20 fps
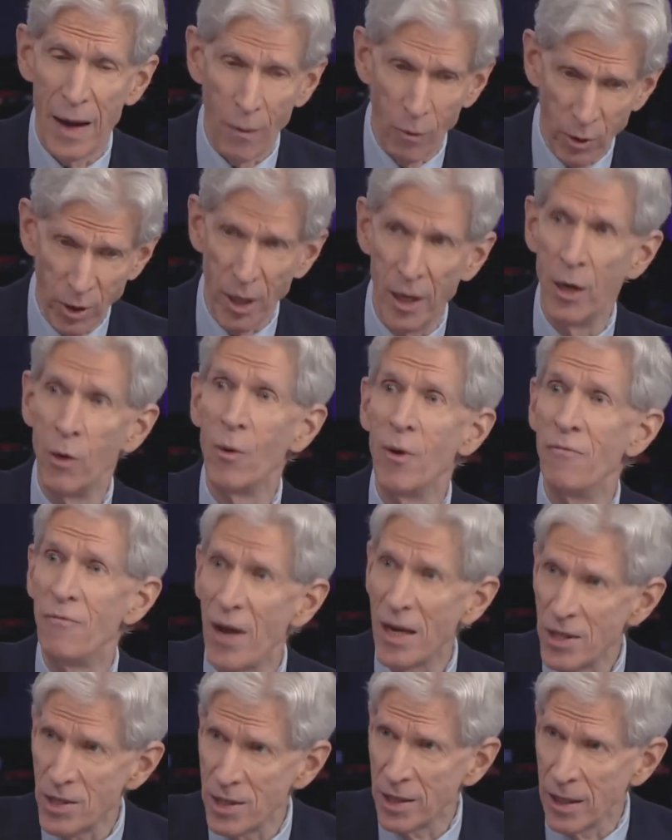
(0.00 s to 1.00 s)
They were going to
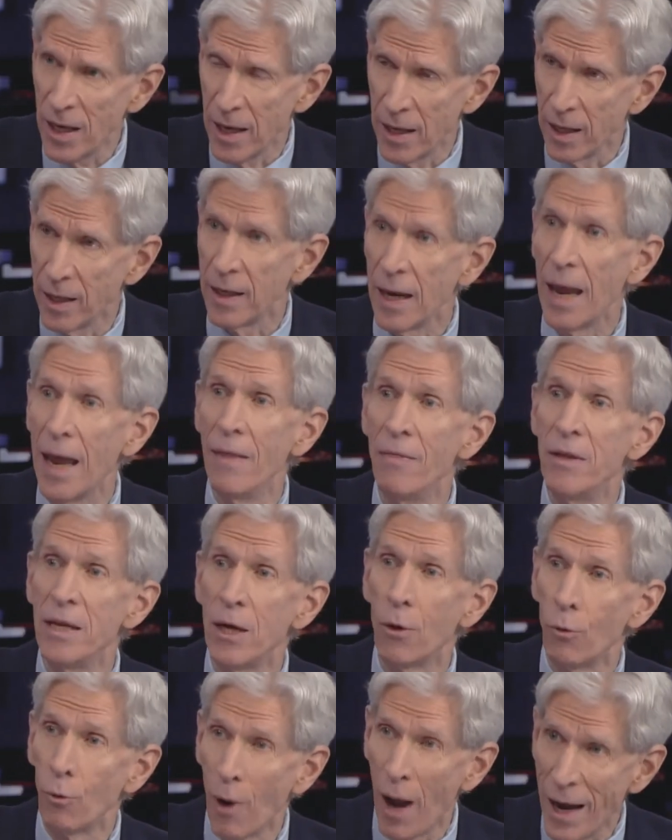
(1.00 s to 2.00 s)
investigate it, and
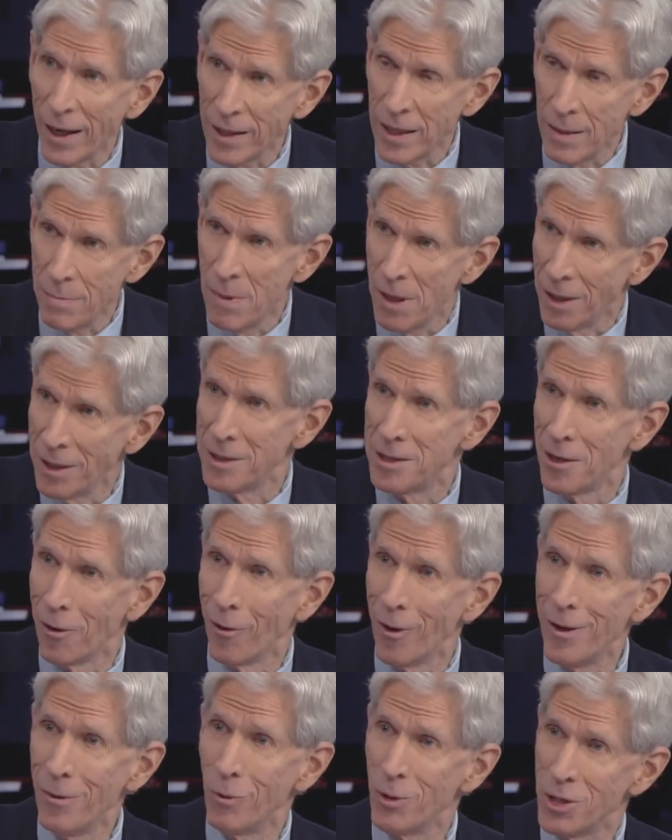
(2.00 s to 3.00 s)
the Iraqi
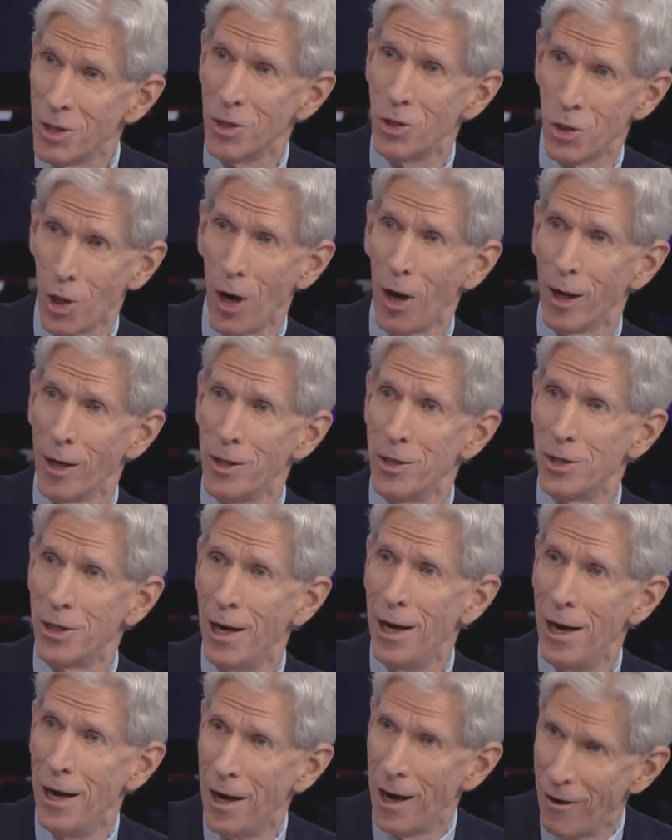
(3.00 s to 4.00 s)
military was in charge
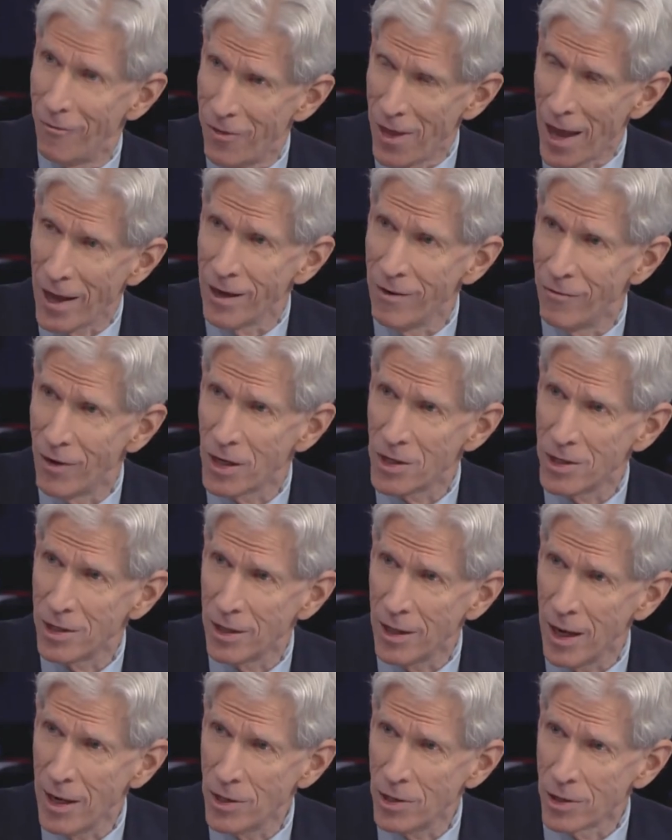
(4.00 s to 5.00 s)
of that
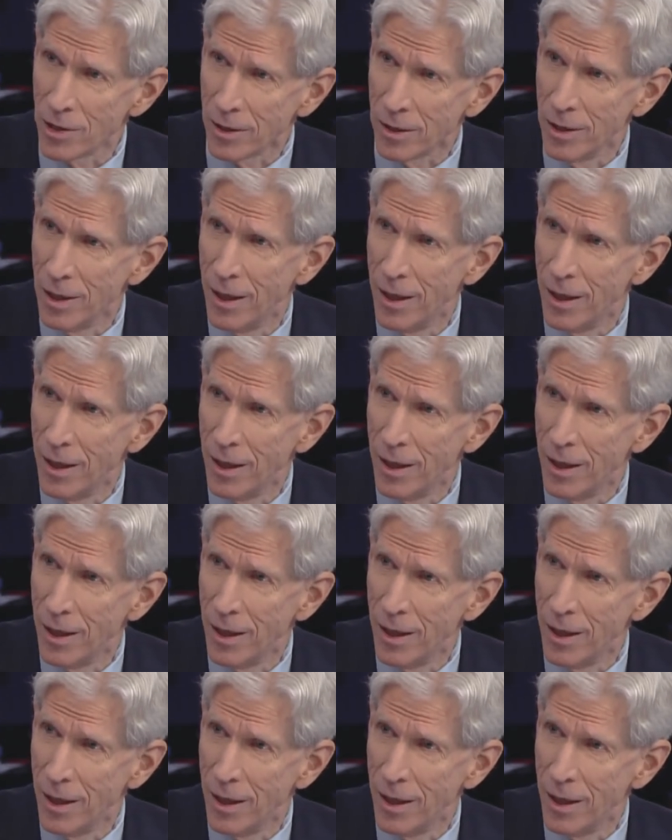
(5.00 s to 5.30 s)
investigation.